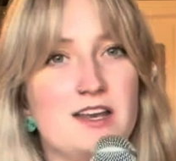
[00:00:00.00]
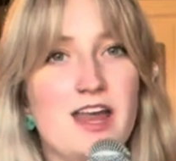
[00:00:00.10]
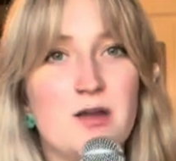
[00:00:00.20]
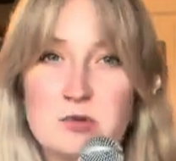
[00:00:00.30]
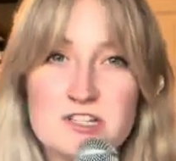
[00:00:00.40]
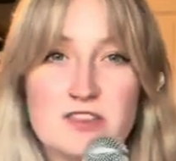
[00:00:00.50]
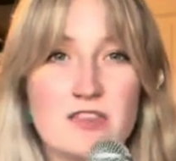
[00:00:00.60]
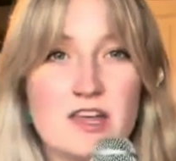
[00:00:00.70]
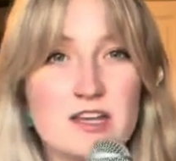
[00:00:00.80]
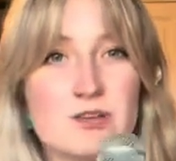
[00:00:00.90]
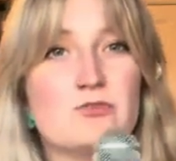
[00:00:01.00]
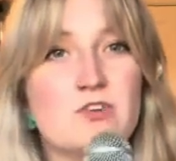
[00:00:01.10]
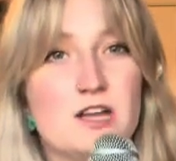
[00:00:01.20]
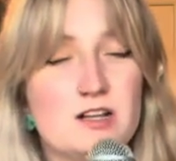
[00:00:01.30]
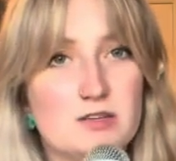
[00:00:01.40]
able to think and
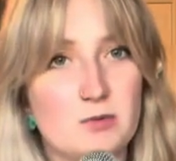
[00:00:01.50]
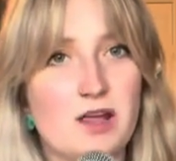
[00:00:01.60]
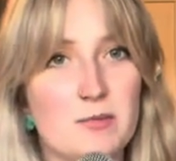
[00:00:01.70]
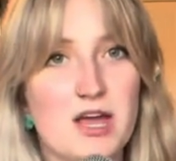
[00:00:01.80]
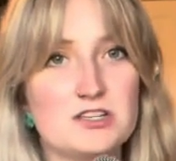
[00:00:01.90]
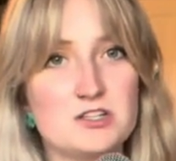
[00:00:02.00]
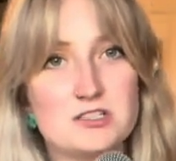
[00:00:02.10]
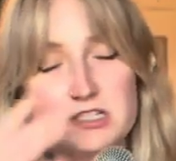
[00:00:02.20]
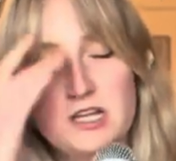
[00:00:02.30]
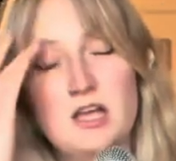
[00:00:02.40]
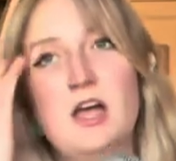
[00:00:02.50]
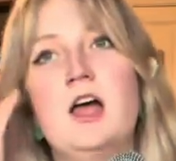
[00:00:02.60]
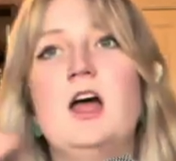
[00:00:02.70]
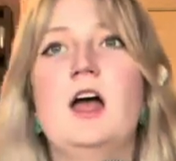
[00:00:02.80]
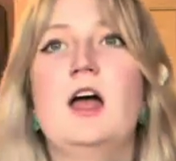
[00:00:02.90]
feel the way a man does
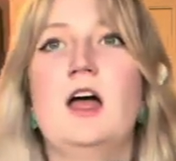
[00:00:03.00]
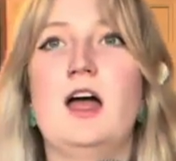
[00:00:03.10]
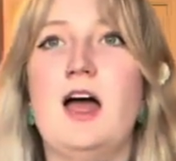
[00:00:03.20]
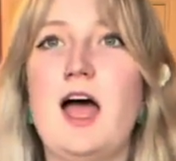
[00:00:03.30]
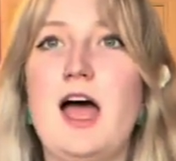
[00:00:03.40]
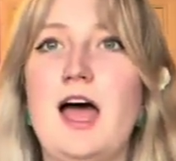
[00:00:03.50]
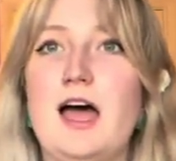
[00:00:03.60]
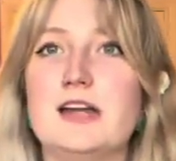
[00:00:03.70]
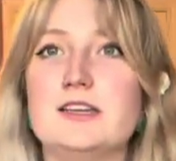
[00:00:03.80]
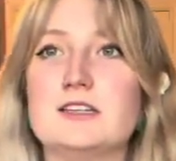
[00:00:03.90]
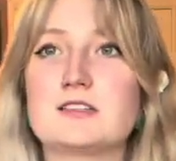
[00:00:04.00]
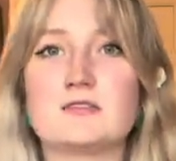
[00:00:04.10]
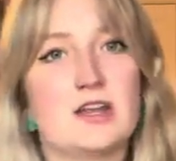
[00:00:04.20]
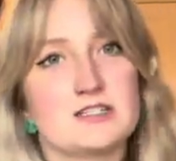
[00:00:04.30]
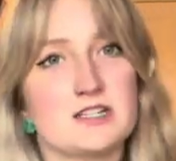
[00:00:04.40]
and
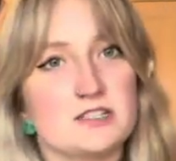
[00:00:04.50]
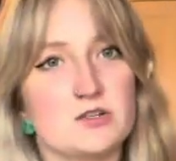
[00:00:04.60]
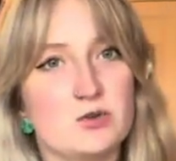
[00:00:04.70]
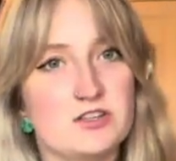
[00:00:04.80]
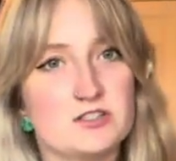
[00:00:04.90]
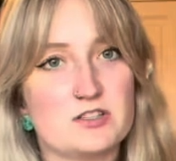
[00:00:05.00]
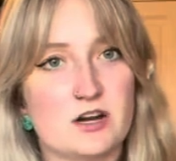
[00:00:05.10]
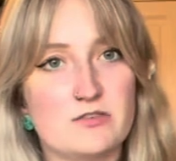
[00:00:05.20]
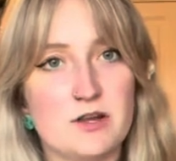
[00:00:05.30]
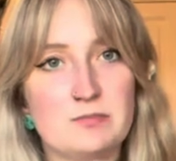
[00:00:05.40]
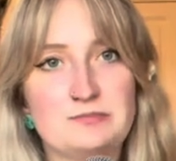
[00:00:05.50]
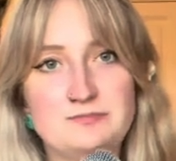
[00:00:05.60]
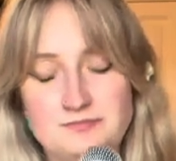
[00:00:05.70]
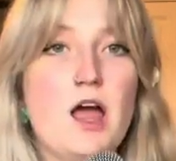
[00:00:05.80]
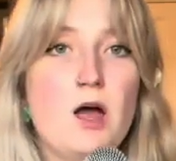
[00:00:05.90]
exists only to serve him.
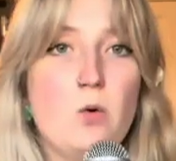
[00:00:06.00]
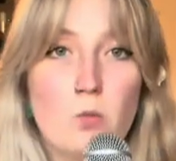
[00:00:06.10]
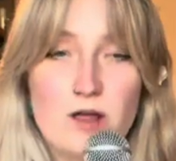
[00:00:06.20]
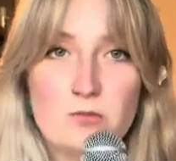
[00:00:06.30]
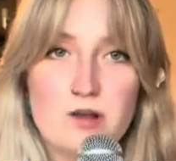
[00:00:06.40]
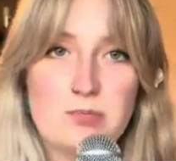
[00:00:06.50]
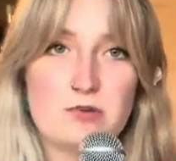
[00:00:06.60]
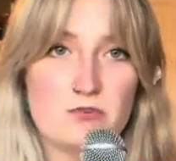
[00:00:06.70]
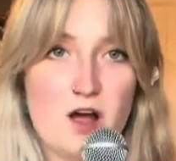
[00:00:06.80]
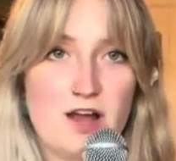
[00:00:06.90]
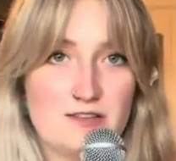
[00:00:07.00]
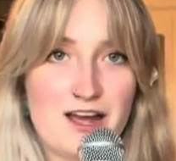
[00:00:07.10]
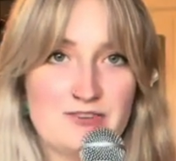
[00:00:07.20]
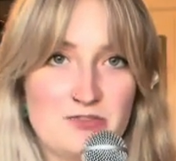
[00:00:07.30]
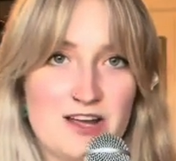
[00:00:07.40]
When we provide
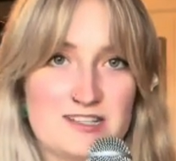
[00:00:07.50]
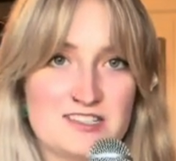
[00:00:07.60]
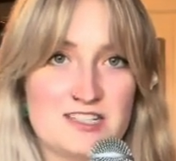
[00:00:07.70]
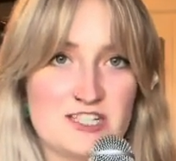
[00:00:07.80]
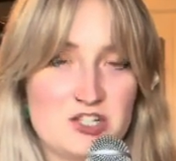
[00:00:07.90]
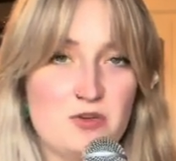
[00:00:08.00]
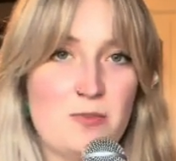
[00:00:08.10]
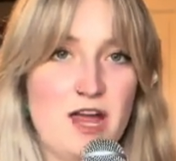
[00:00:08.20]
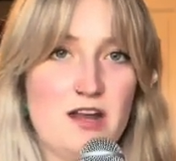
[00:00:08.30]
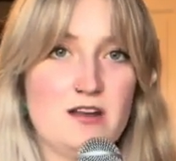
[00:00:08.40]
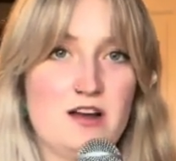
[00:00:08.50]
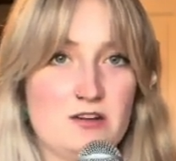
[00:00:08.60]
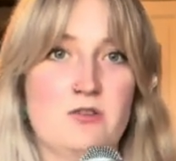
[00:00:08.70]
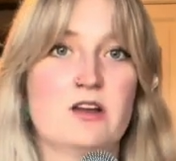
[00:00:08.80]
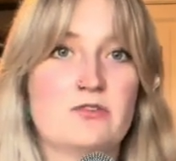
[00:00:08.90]
that fantasy to men on
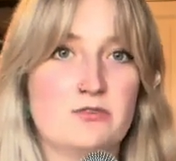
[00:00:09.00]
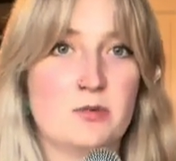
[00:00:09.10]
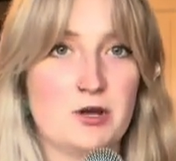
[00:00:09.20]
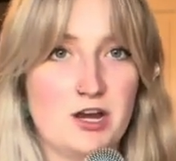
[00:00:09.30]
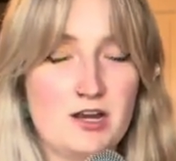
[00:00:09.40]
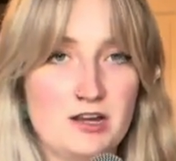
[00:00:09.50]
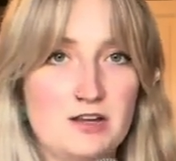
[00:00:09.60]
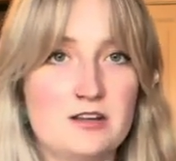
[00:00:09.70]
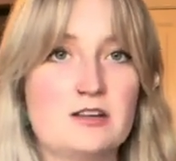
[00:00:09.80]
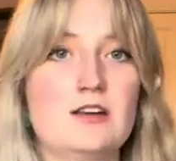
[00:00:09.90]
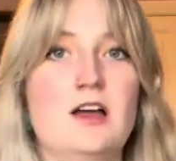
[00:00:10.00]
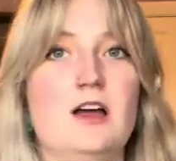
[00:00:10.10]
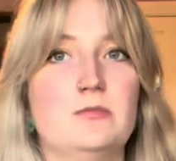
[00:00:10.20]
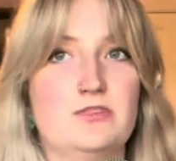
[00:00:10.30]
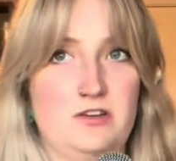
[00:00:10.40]
OF for money,
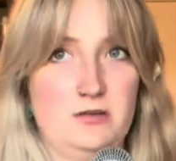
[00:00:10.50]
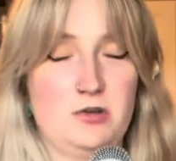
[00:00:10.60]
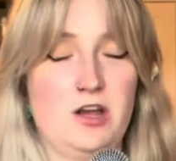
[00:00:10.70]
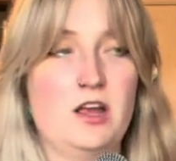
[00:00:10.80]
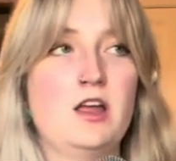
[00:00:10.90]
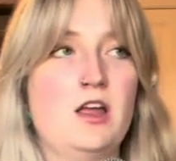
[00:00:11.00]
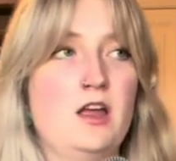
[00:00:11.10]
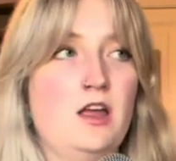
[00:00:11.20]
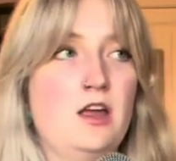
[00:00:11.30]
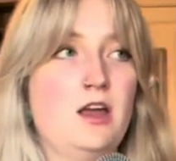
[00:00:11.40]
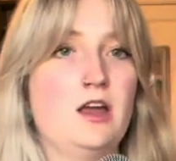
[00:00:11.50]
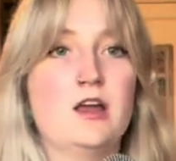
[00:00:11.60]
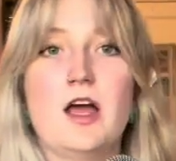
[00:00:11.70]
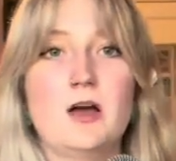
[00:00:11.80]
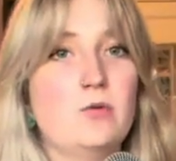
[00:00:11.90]
for their money,
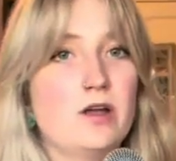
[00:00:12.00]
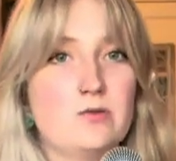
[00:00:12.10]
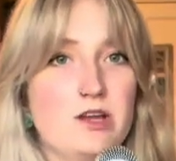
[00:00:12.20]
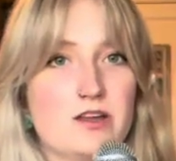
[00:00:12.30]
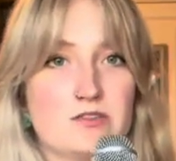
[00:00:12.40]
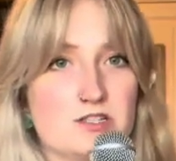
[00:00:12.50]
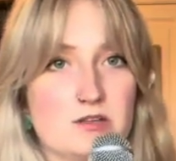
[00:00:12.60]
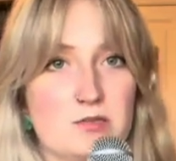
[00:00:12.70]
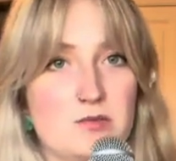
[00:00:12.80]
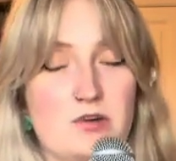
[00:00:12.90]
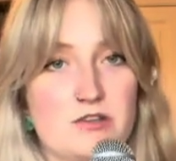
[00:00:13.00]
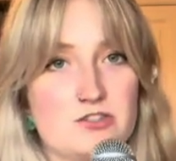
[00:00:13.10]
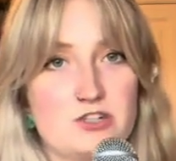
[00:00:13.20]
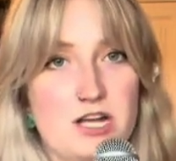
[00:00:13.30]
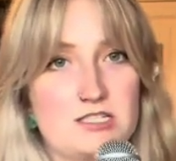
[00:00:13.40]
when we give it to them in the private
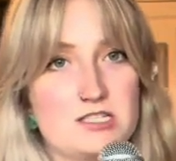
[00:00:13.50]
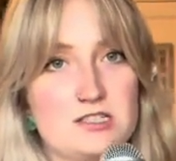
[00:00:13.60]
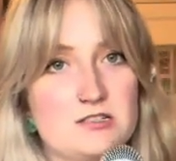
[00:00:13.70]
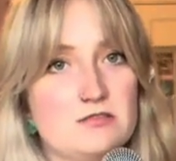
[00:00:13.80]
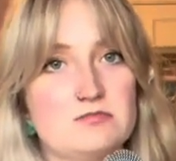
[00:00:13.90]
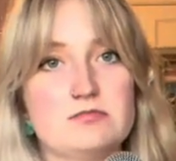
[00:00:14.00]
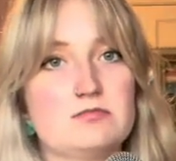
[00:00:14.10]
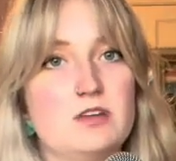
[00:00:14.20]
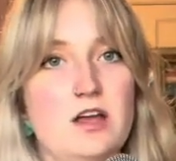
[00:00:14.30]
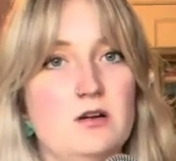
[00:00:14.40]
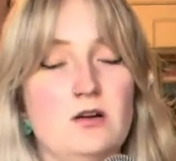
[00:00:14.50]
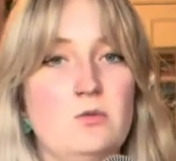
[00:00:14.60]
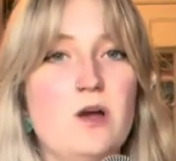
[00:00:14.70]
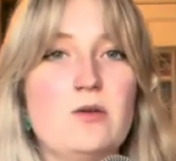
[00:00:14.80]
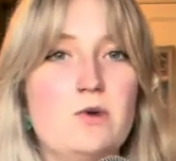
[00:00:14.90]
chats,
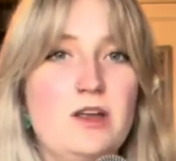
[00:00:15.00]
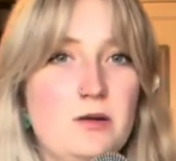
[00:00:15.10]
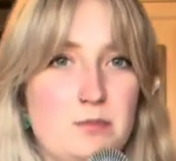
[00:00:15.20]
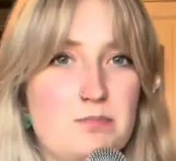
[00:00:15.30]
when we